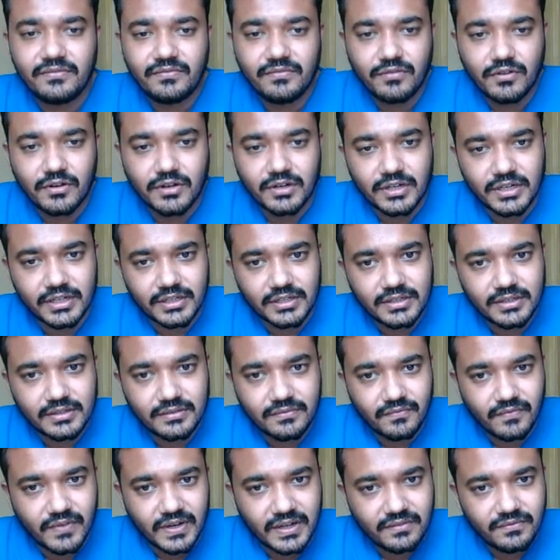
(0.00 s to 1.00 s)
for
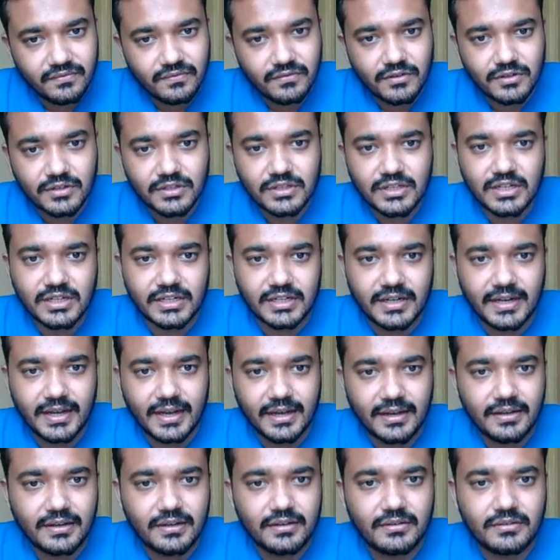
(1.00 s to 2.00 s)
the attack.
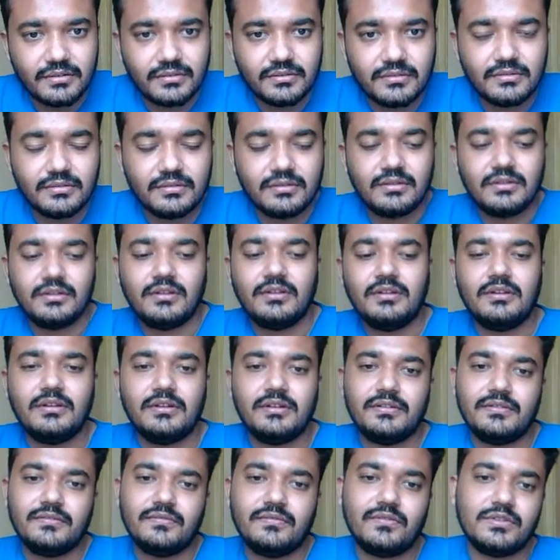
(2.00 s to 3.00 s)

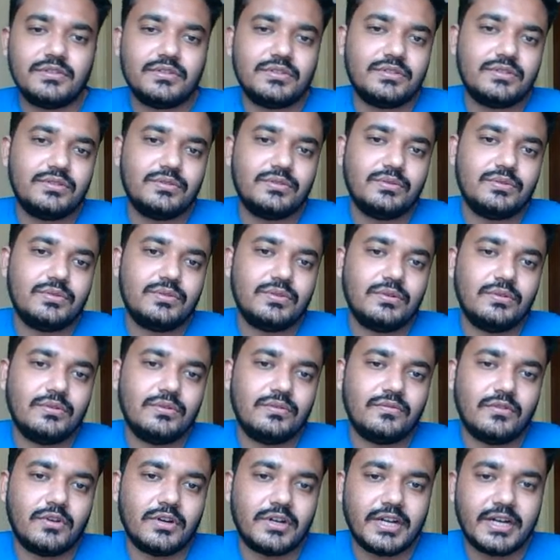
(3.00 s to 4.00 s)
It was too slow
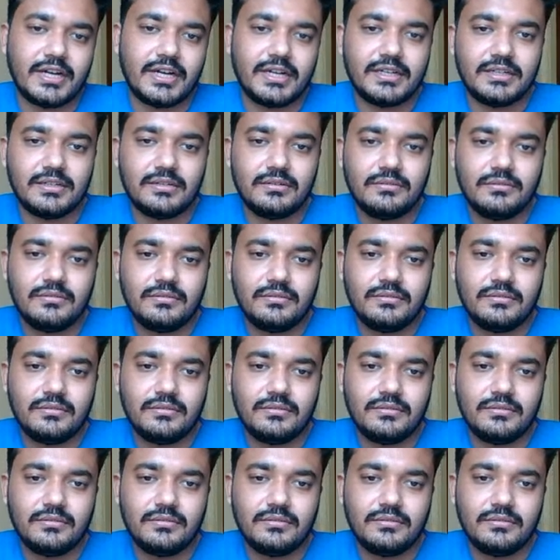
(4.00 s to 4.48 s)
what I did.